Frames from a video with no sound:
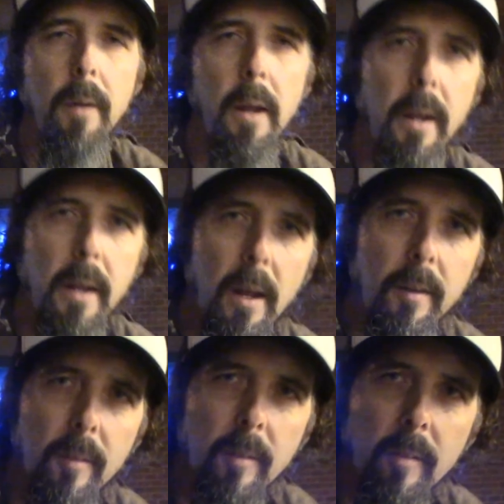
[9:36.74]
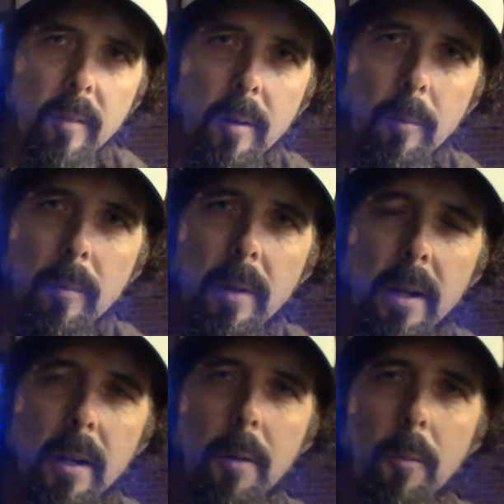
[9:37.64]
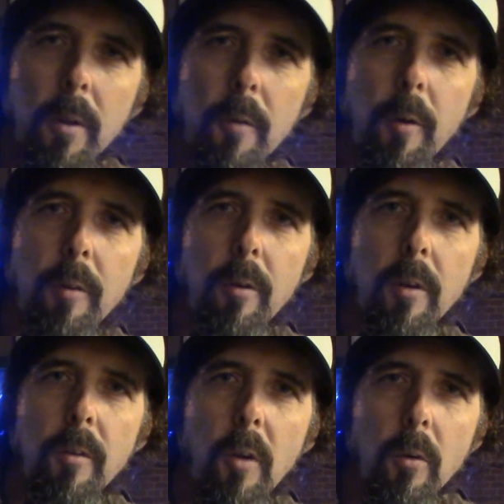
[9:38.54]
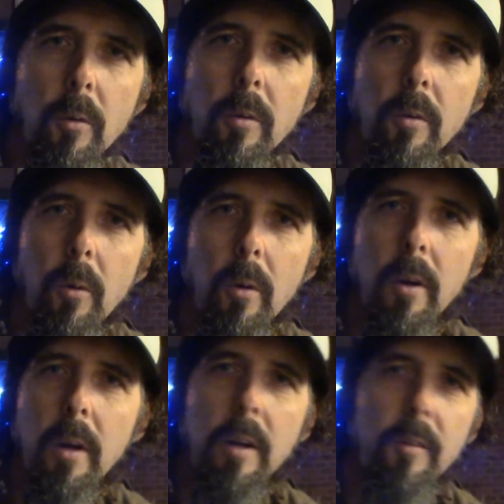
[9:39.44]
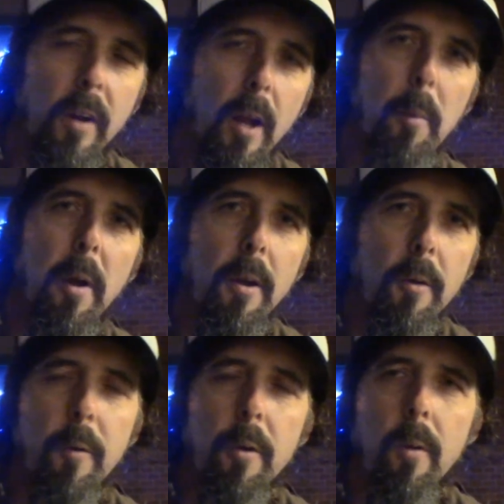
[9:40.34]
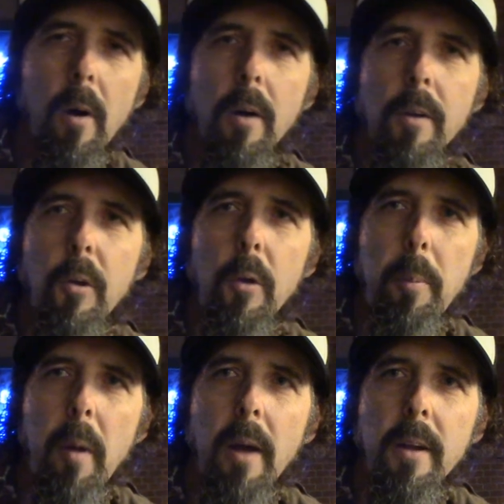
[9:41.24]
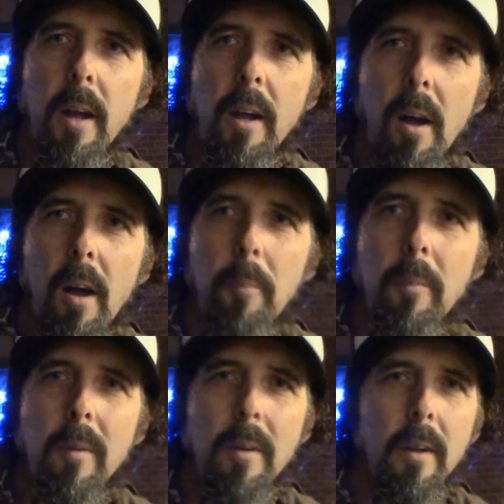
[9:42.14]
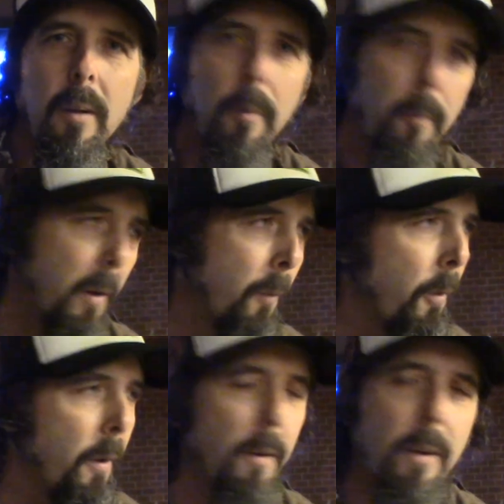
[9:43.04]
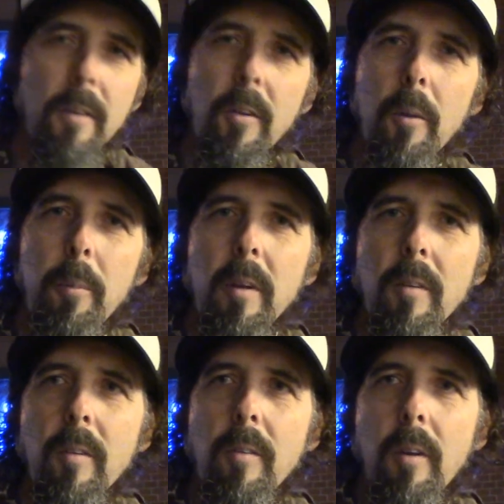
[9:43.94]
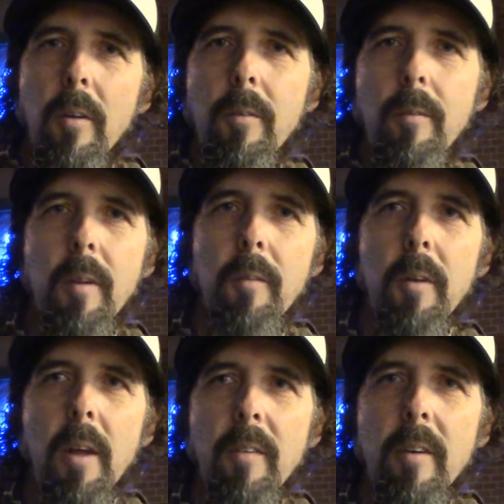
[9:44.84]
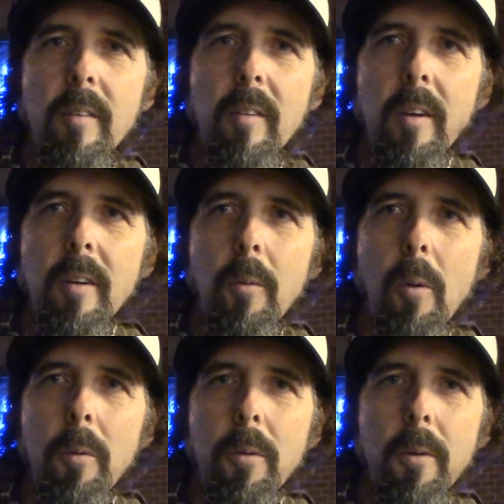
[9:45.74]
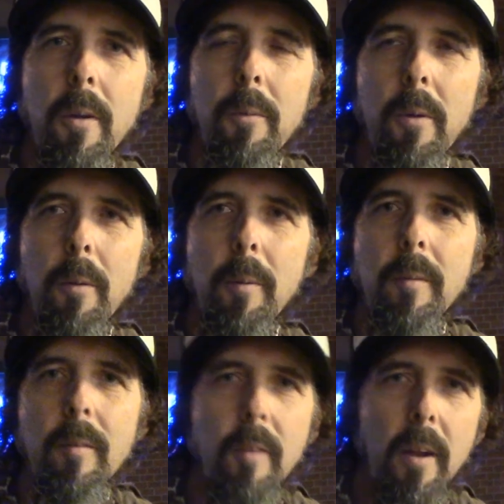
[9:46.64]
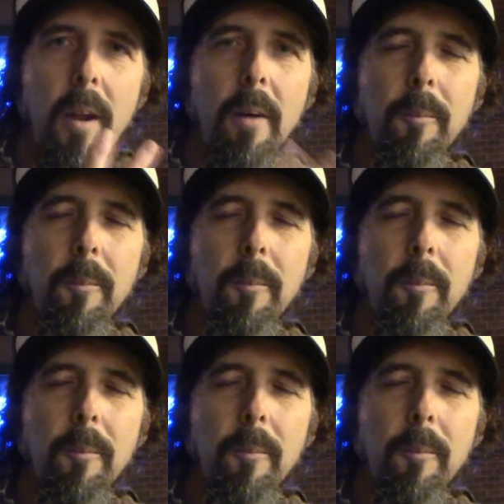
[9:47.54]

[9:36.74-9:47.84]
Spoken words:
Hey guys, this is Tim Hanlon with the Fresh Drunk Stoned tour. Check out my interview on cutiepie.com. Man, we're here in Daytona Beach, just giving you guys an insight into what we're doing on the road, man. Check it out.